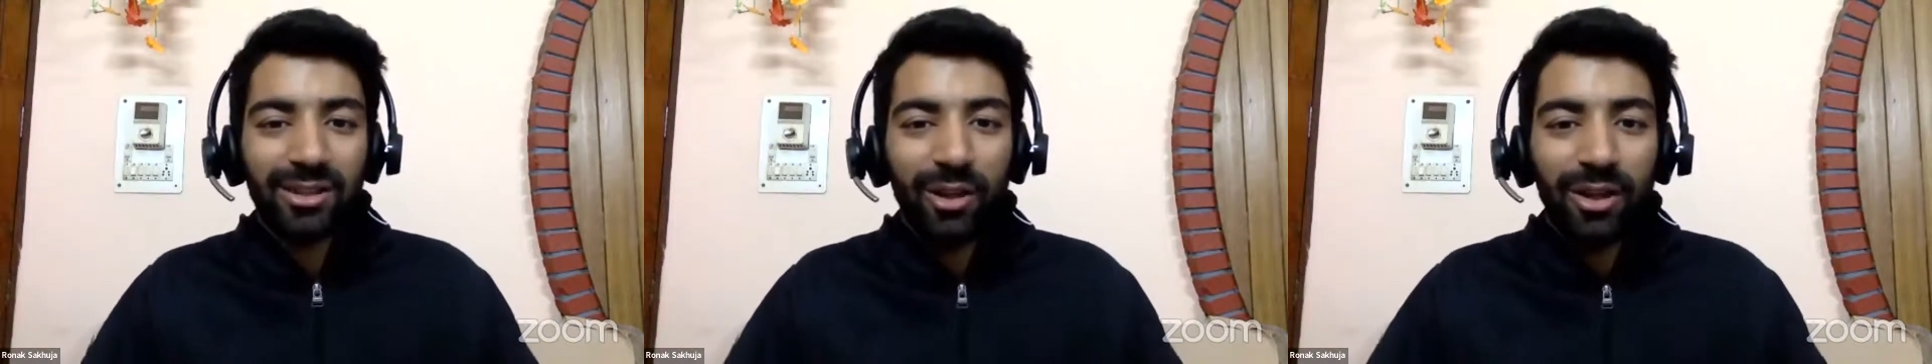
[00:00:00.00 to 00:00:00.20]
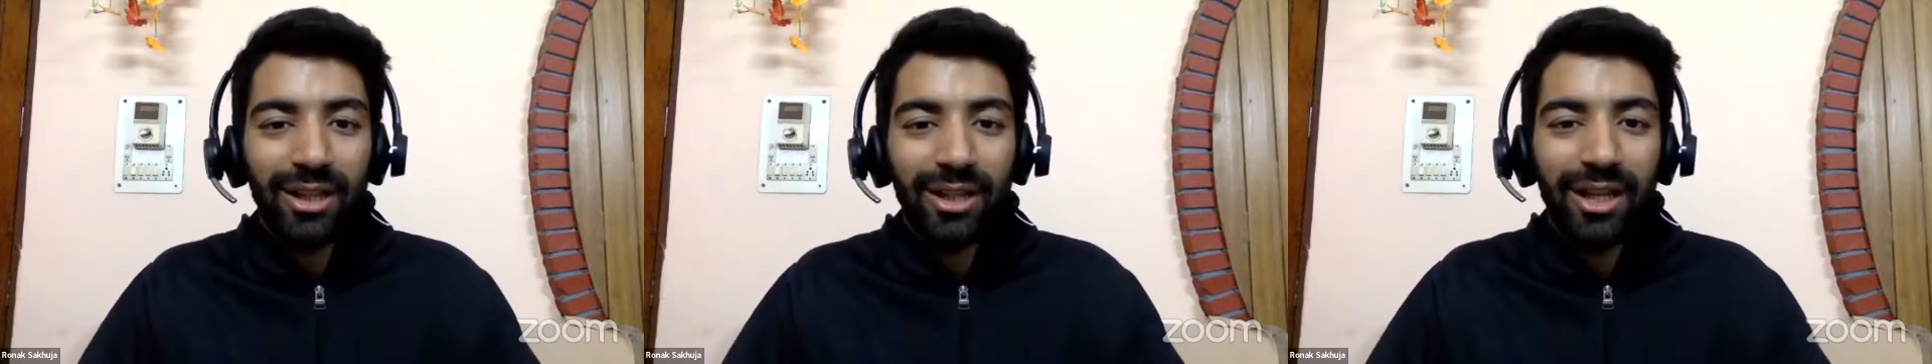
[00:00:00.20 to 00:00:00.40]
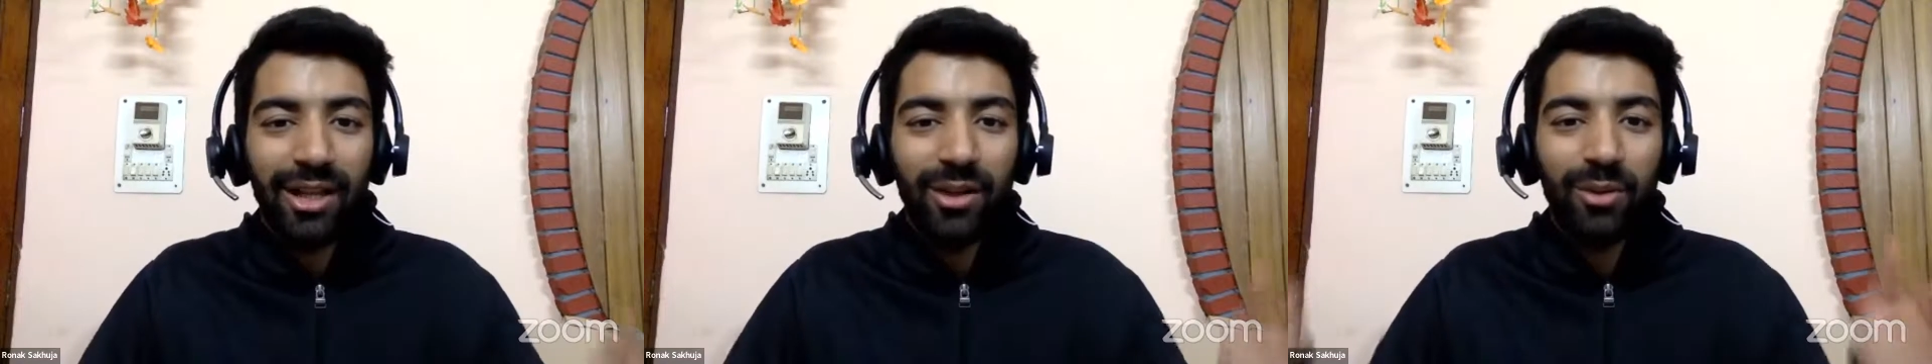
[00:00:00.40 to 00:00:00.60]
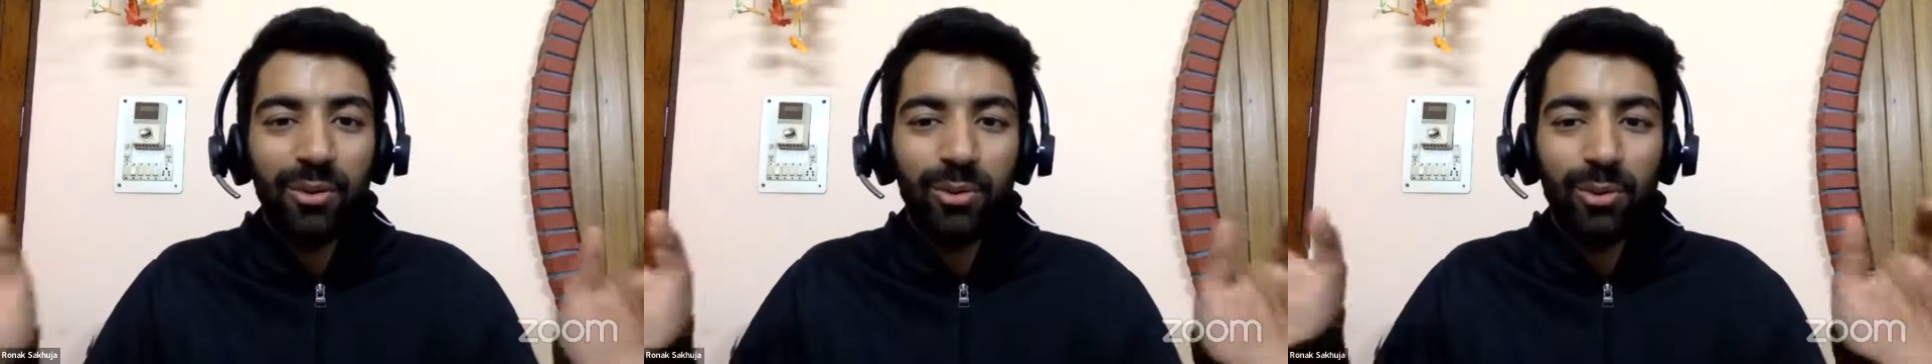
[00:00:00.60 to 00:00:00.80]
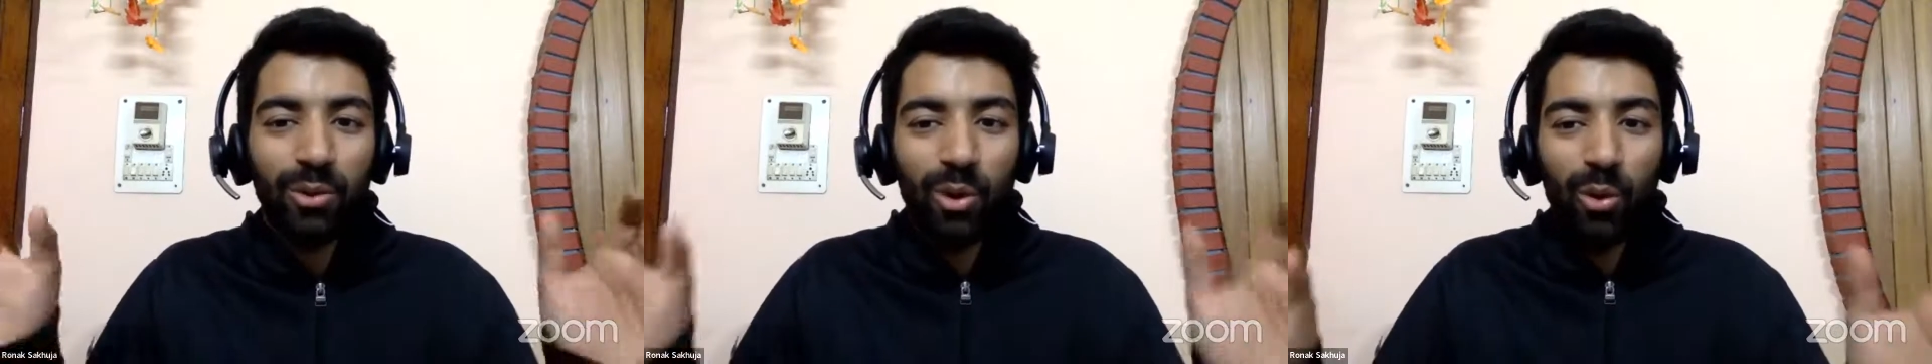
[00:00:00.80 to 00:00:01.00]
not that
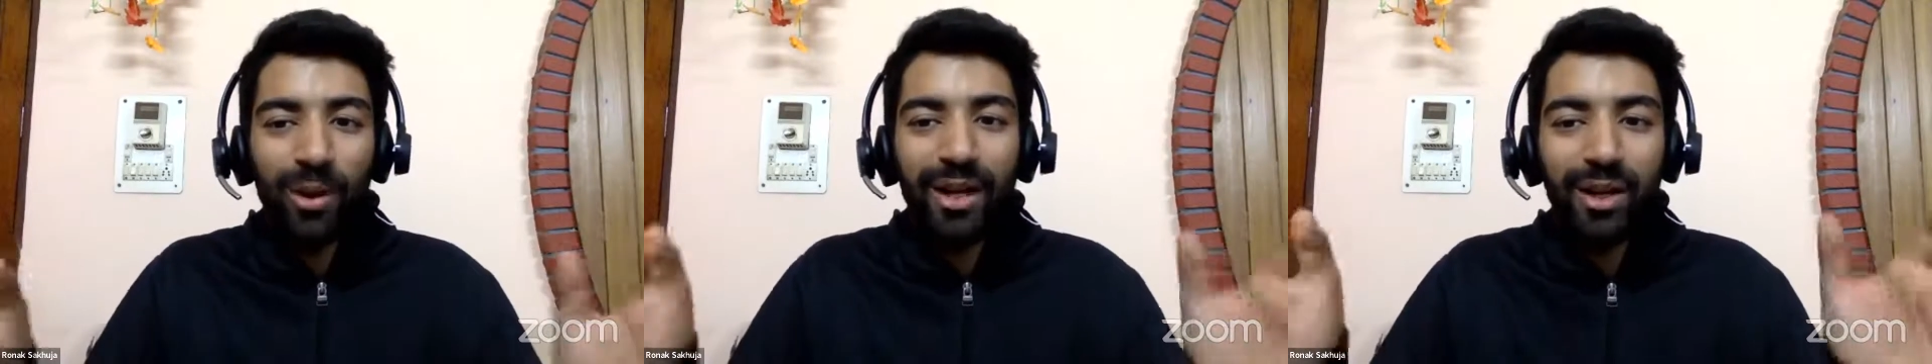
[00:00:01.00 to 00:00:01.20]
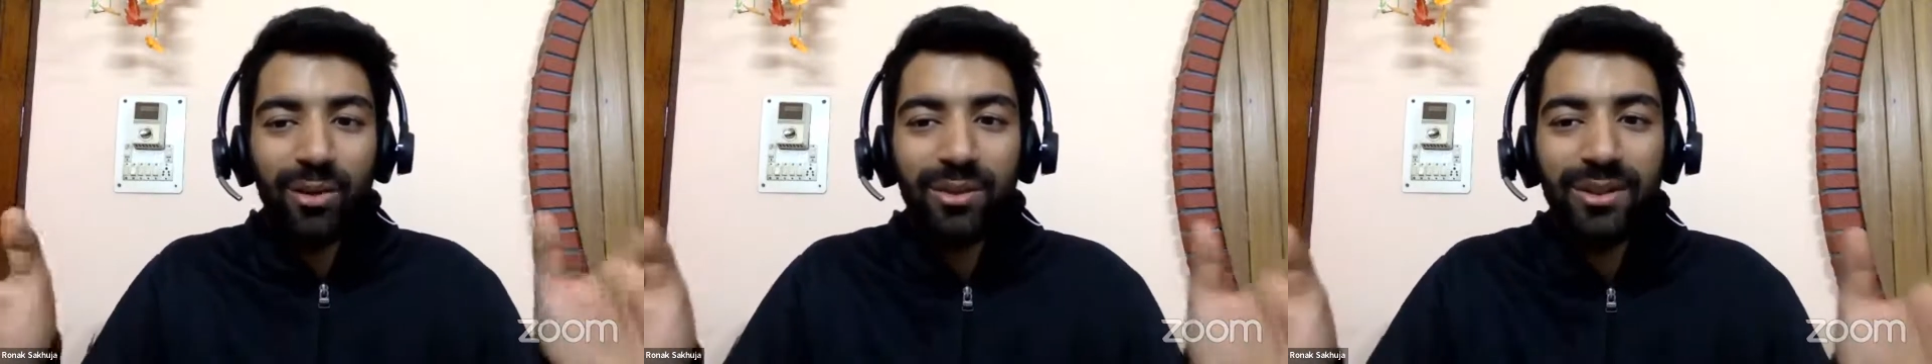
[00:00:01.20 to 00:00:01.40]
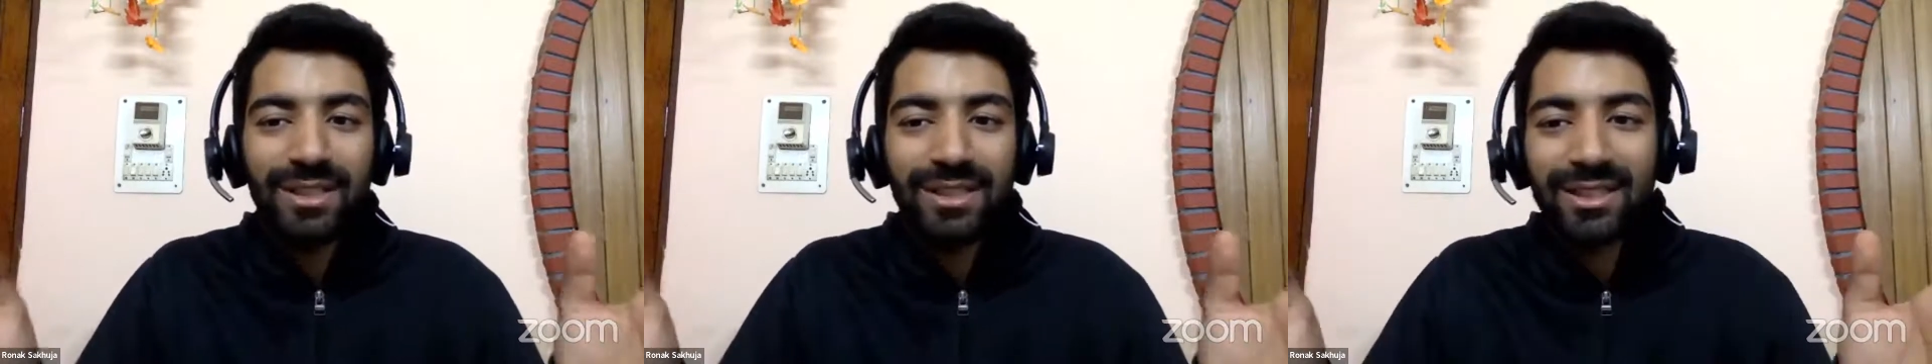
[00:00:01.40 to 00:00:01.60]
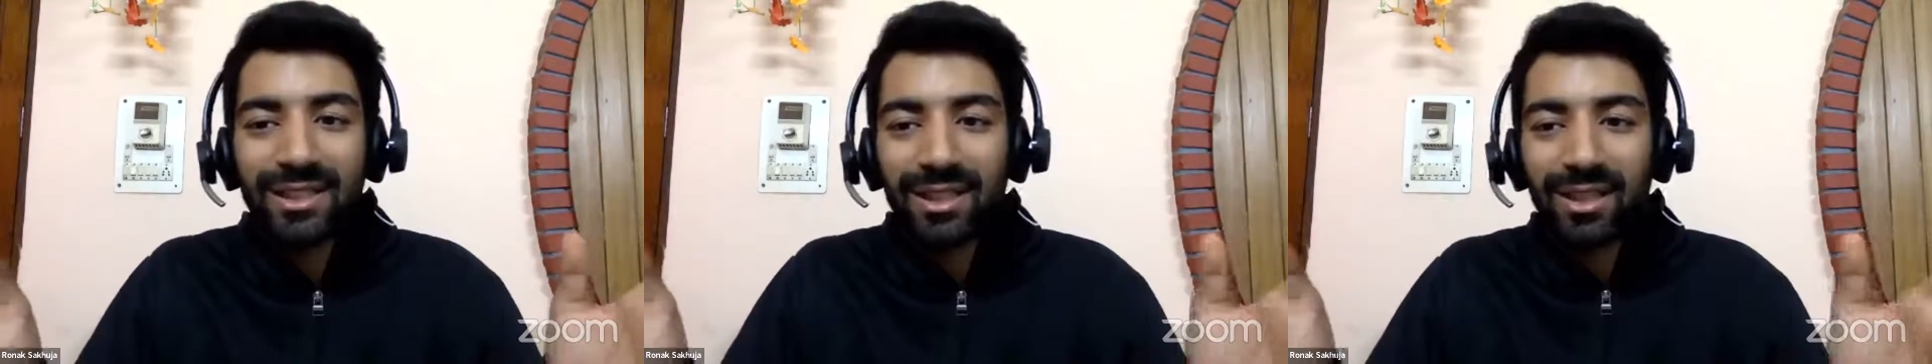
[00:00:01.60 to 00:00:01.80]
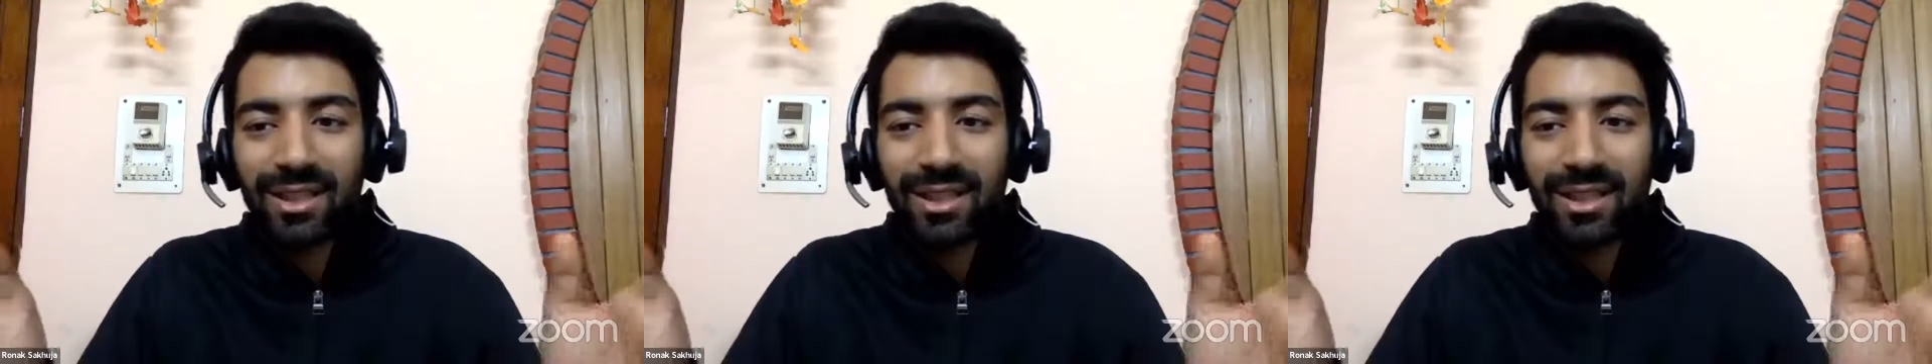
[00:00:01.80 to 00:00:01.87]
you go into this